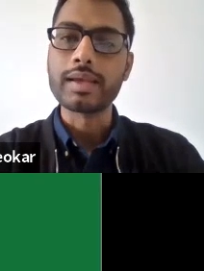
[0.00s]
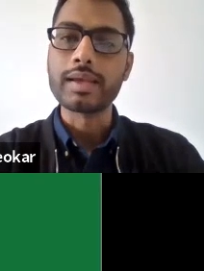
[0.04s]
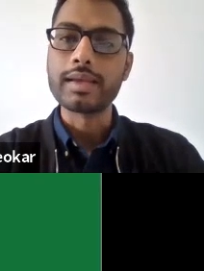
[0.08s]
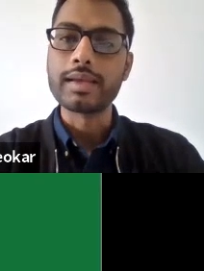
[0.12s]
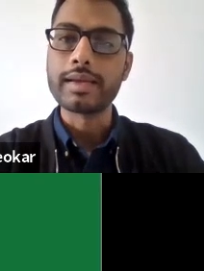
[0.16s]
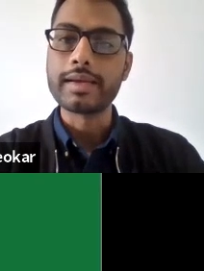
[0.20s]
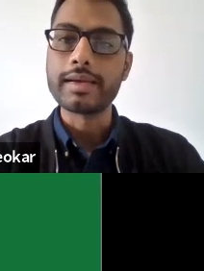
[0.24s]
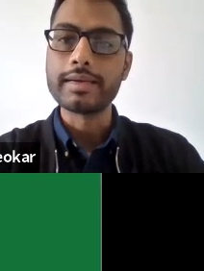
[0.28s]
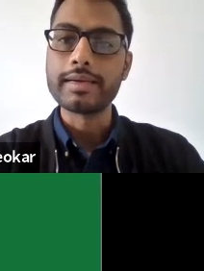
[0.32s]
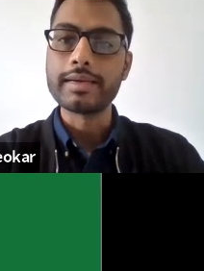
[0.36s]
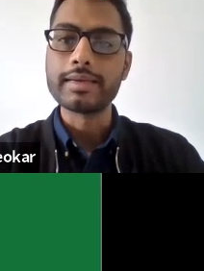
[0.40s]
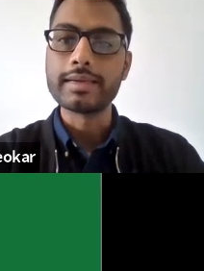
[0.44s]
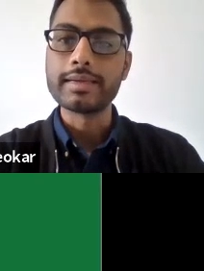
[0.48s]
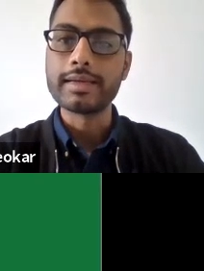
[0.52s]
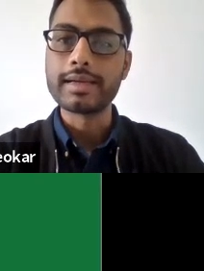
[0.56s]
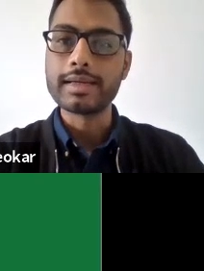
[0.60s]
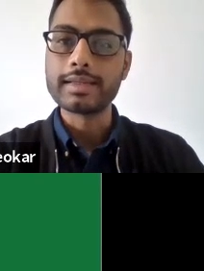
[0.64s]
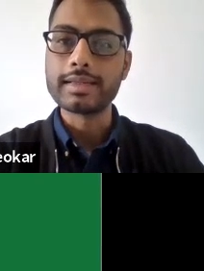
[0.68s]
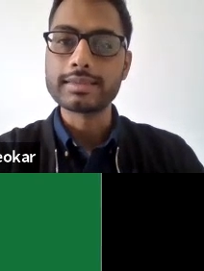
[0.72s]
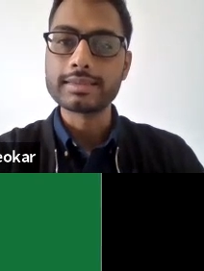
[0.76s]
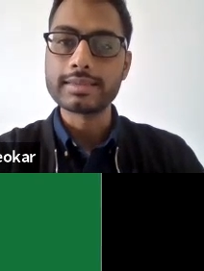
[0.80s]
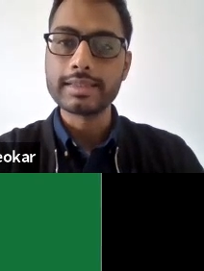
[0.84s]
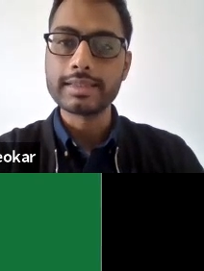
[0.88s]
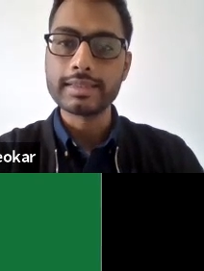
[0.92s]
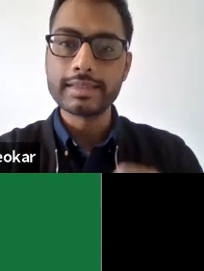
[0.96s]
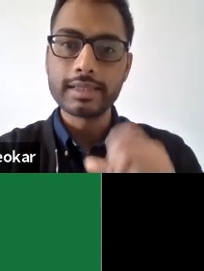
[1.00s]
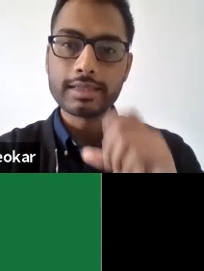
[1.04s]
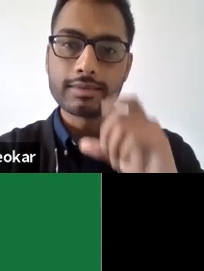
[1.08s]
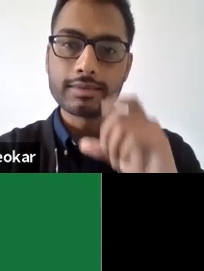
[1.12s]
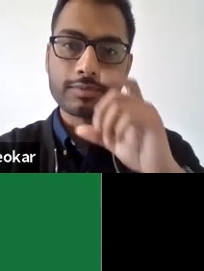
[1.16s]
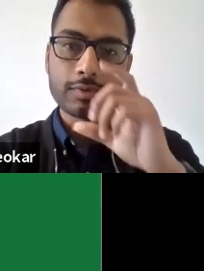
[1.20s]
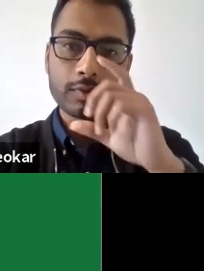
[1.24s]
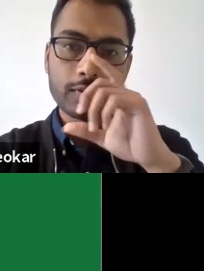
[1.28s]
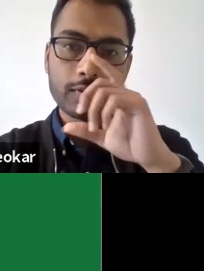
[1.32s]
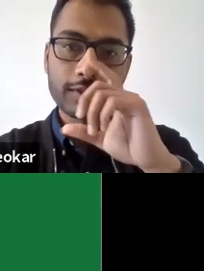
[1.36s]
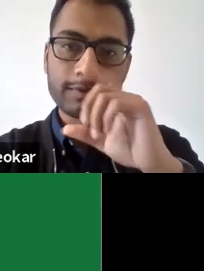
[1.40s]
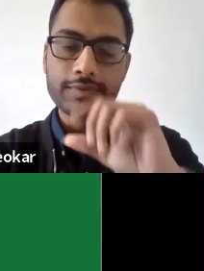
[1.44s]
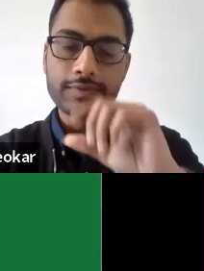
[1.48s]
And I had said that
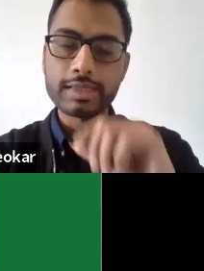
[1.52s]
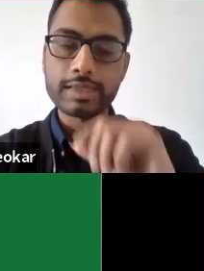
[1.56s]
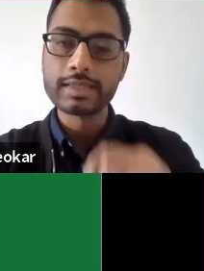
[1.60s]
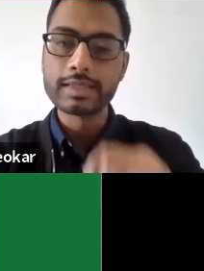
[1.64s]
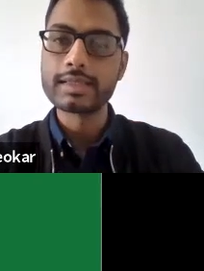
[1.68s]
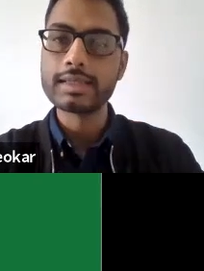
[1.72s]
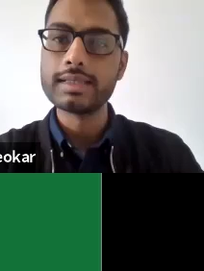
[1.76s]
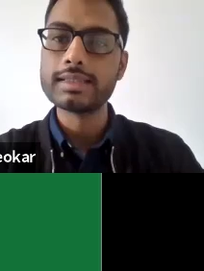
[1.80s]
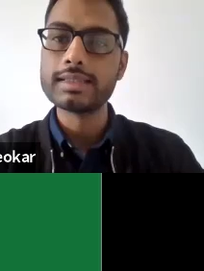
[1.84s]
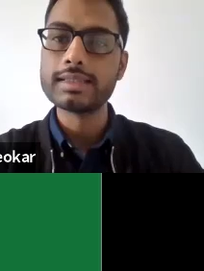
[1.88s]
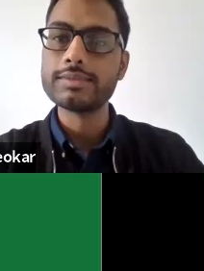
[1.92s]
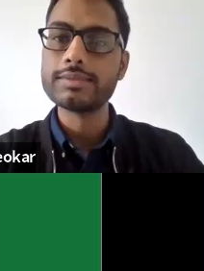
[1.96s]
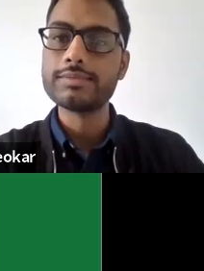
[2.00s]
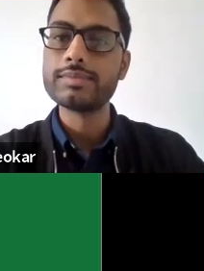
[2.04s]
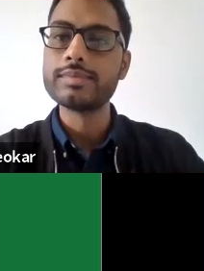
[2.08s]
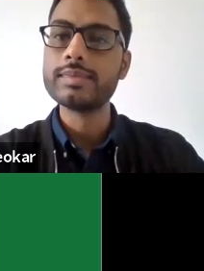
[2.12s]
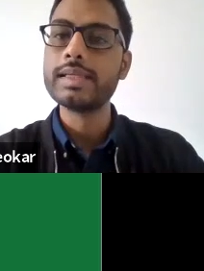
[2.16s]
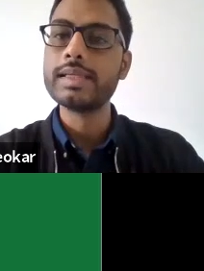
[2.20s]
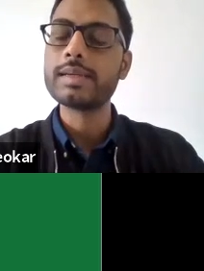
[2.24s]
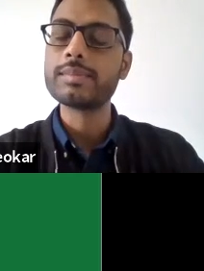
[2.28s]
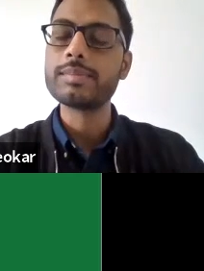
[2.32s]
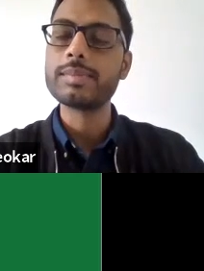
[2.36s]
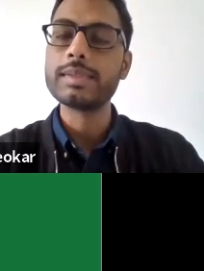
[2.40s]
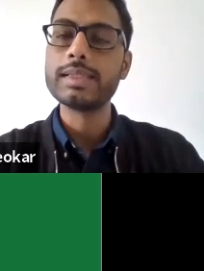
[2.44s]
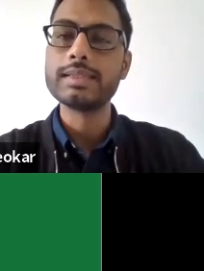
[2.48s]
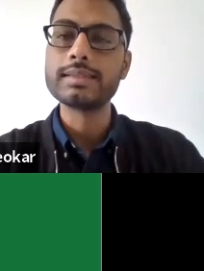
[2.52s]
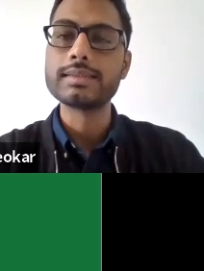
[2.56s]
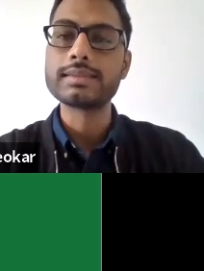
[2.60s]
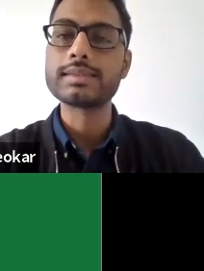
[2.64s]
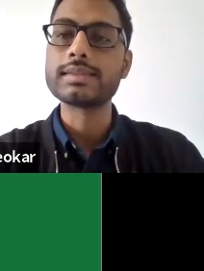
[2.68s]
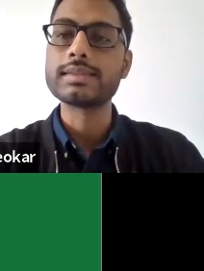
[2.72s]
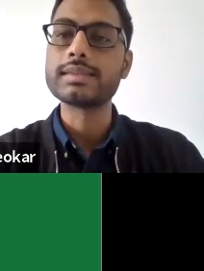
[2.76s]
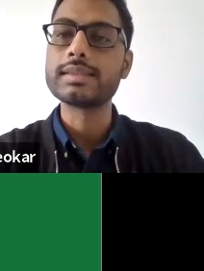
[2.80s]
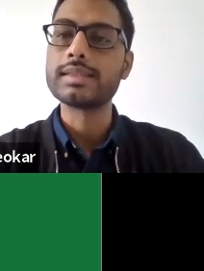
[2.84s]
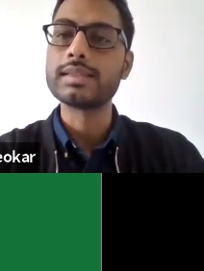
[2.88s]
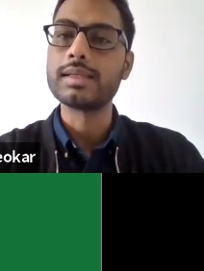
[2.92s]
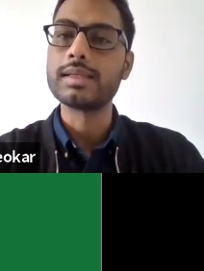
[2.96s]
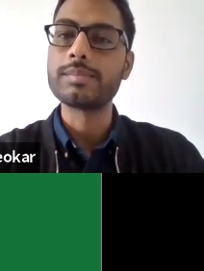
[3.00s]
4 different colors, if they are
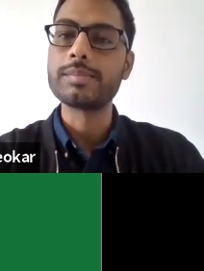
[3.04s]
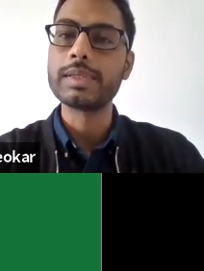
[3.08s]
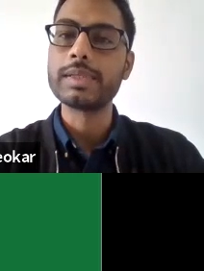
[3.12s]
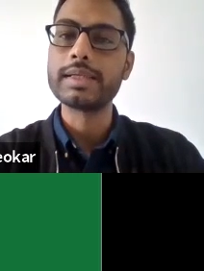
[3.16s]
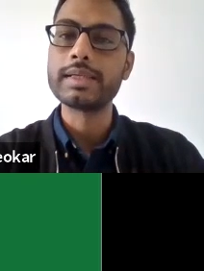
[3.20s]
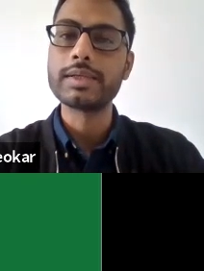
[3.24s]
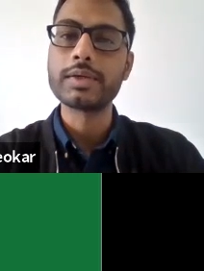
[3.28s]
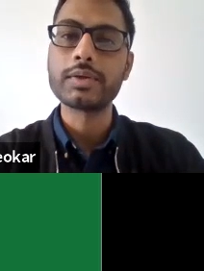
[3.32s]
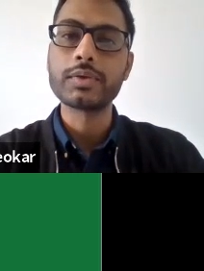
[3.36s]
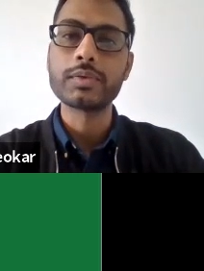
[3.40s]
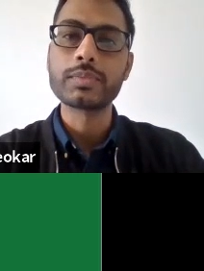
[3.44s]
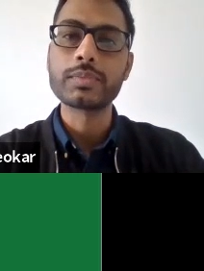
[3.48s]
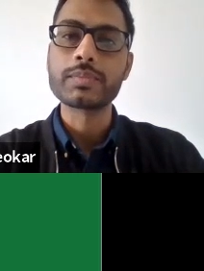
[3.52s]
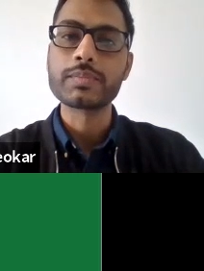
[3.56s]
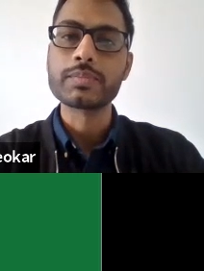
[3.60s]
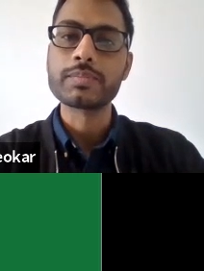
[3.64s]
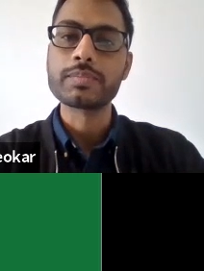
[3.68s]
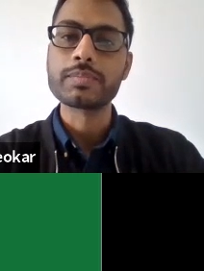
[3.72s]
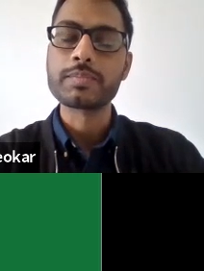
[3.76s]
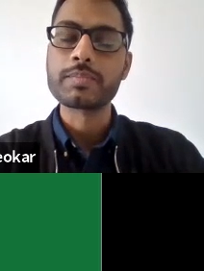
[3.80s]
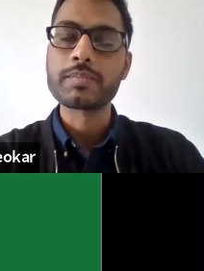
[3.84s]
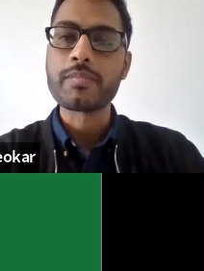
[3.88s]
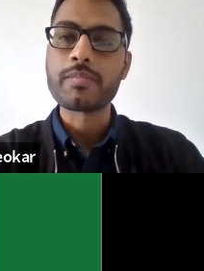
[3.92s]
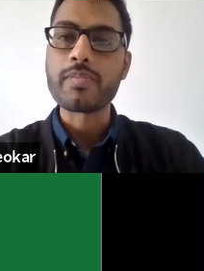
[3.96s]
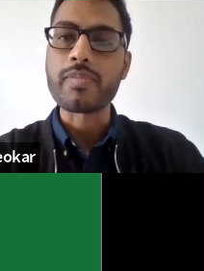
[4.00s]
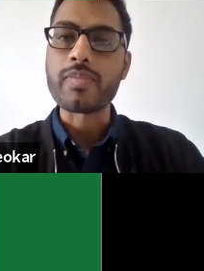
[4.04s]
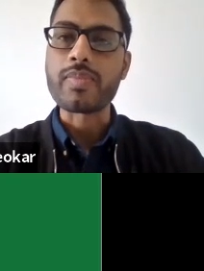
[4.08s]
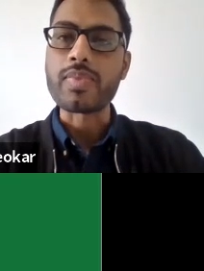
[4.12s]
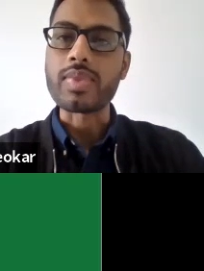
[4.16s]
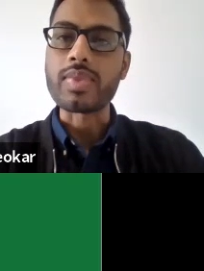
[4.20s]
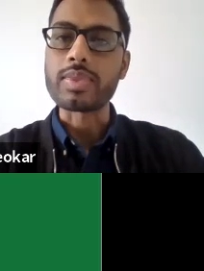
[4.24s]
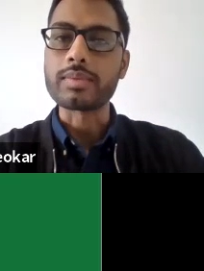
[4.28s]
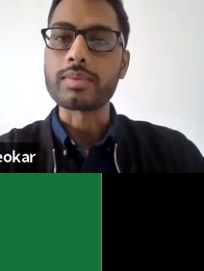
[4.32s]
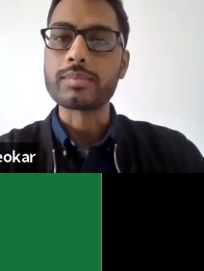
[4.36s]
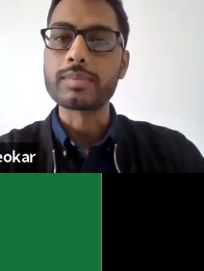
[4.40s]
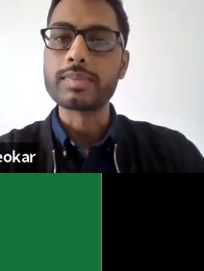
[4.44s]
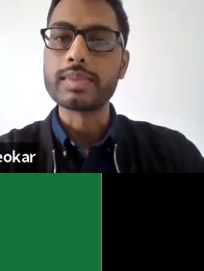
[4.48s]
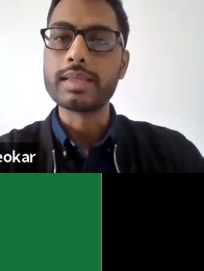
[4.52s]
placed up and down,
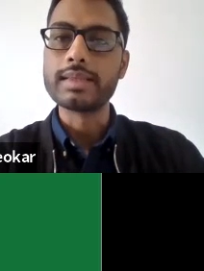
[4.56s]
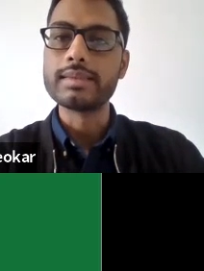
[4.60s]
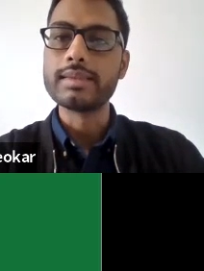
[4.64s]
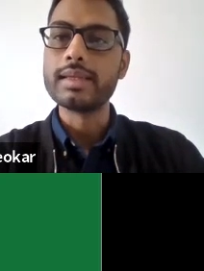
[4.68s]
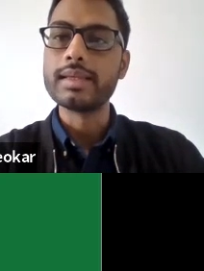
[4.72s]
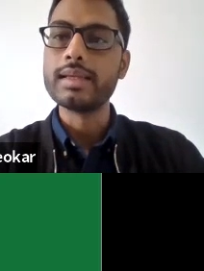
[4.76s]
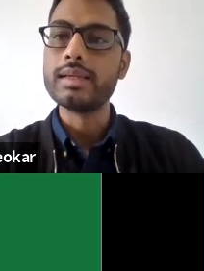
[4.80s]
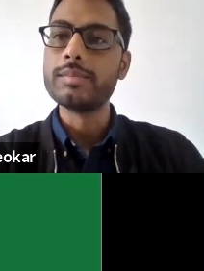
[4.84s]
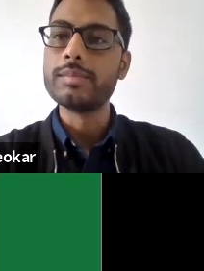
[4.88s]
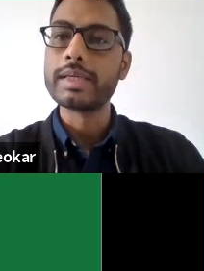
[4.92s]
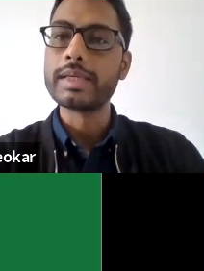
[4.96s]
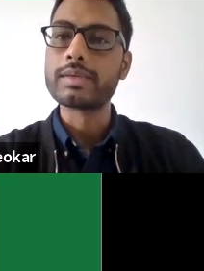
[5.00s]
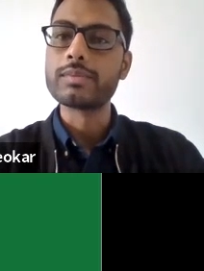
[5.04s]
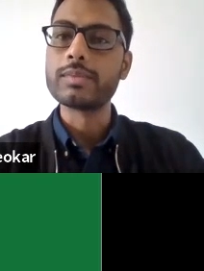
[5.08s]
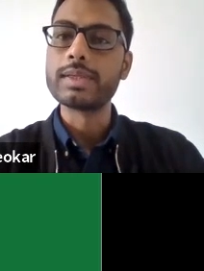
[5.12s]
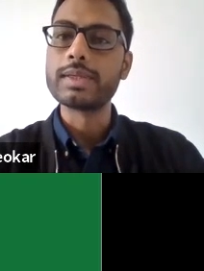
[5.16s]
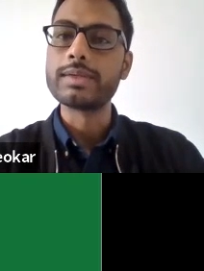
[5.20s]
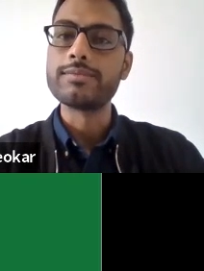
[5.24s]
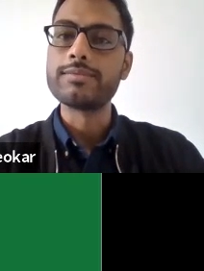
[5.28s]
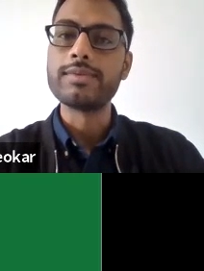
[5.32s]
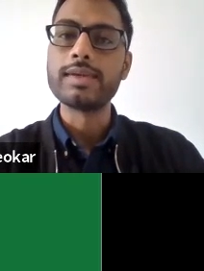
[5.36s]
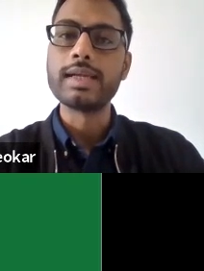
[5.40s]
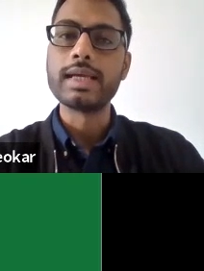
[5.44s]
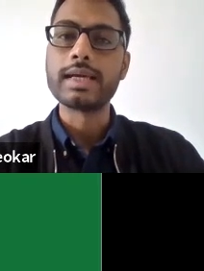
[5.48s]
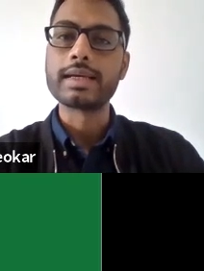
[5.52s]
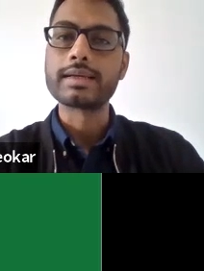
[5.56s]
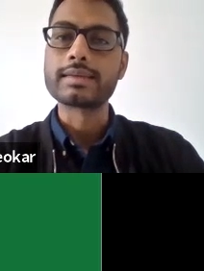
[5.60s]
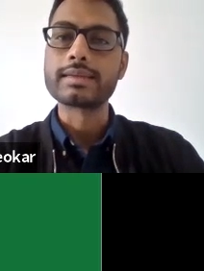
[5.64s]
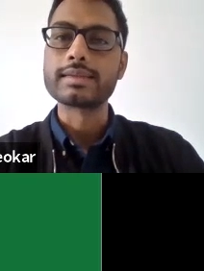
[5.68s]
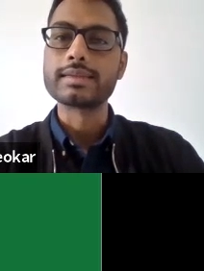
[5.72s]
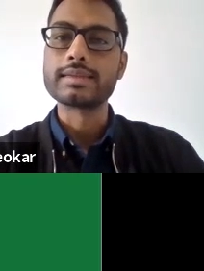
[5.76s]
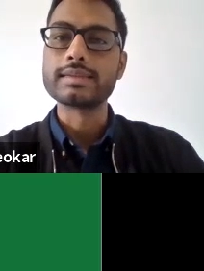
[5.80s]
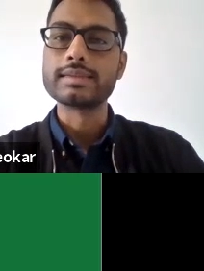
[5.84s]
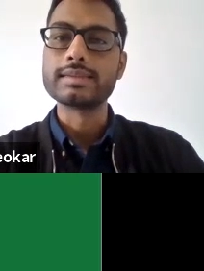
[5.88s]
then they'll make 1 flag.